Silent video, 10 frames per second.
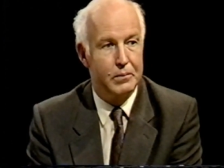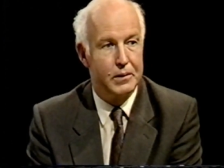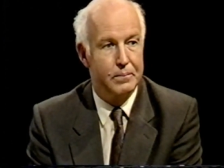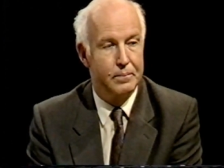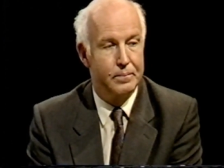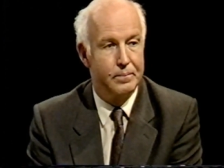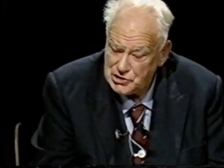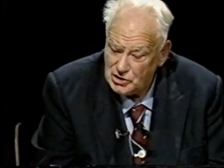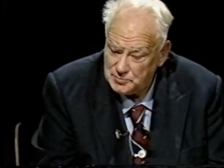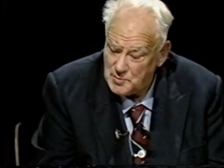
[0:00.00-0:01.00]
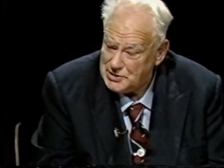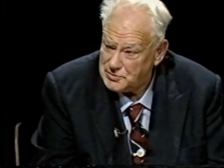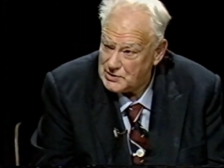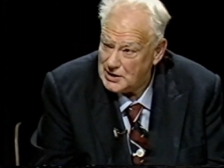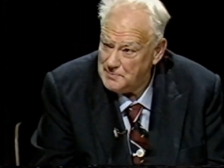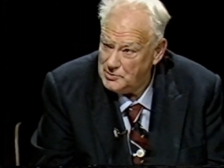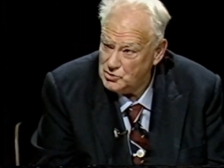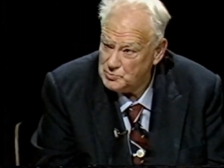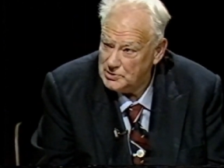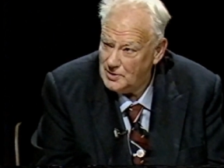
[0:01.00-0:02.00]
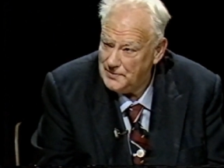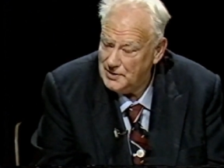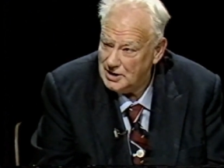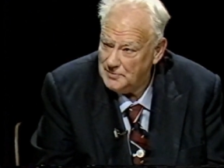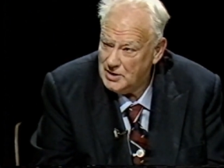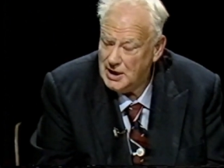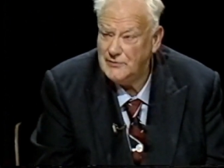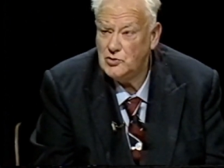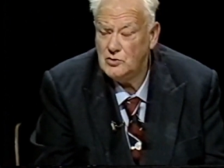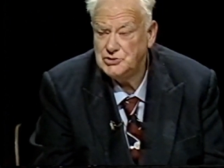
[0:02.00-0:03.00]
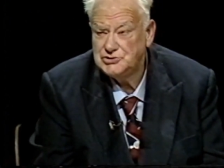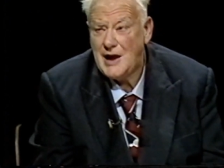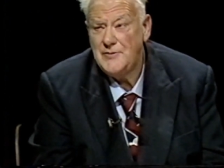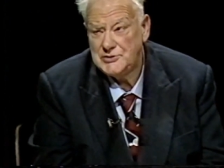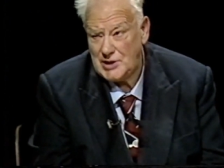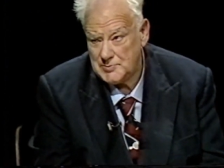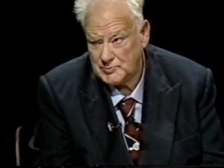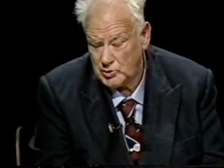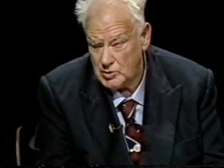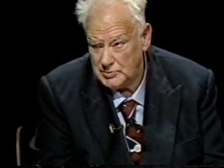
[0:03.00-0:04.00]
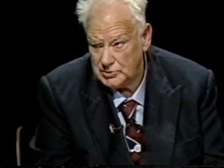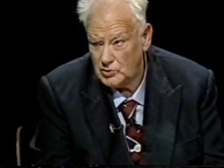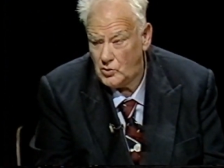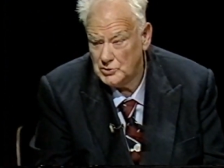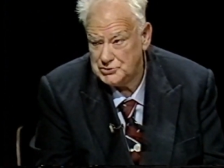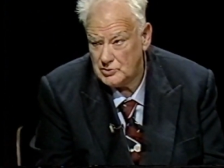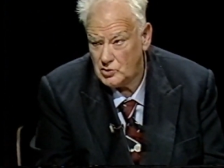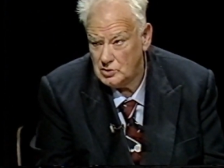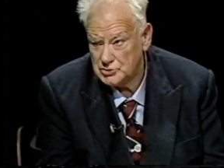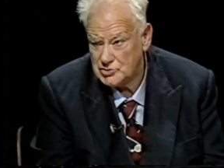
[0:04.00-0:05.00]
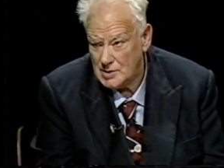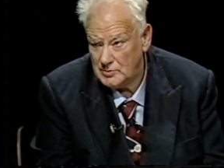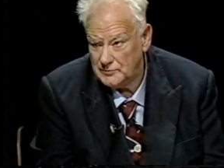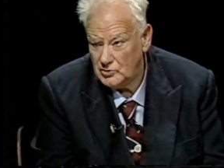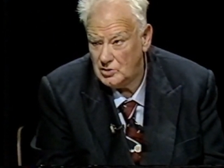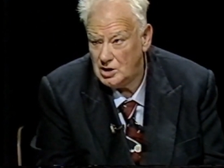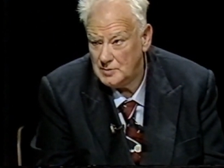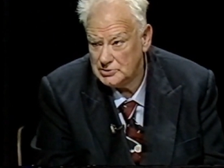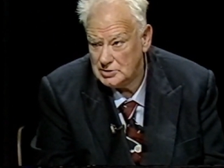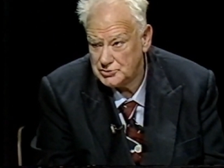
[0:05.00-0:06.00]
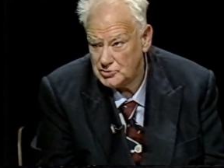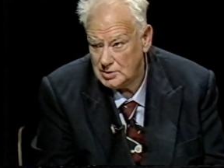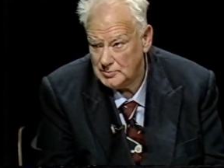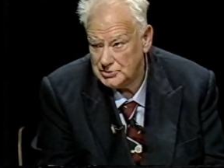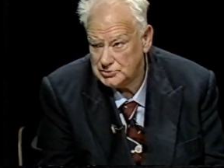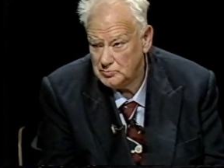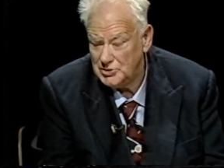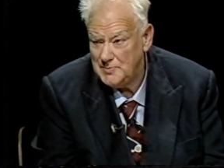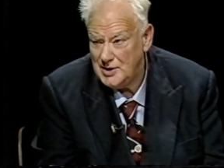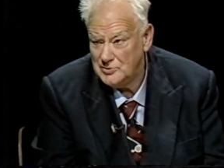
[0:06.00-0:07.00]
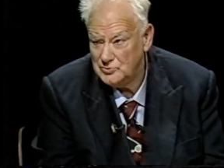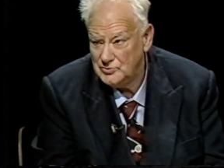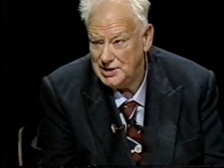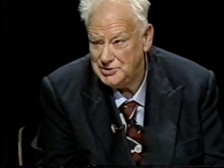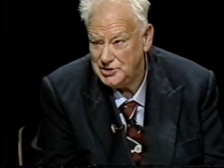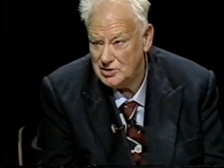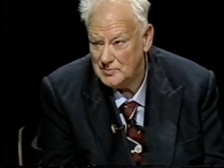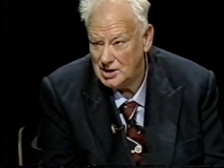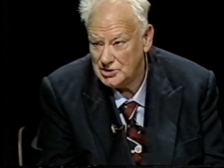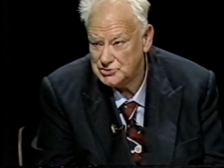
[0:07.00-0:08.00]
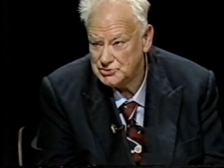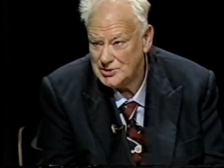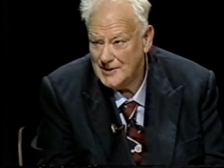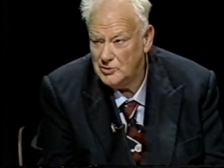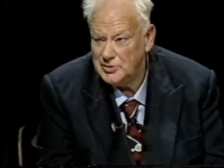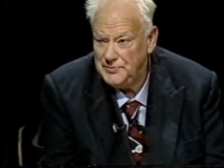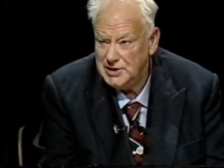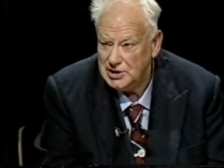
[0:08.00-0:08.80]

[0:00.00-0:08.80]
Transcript: Even so, it'd be better if the light pollution were not there. And of course, other types of equipment can also cause trouble for optical astronomers. What about radio masts? Look at these,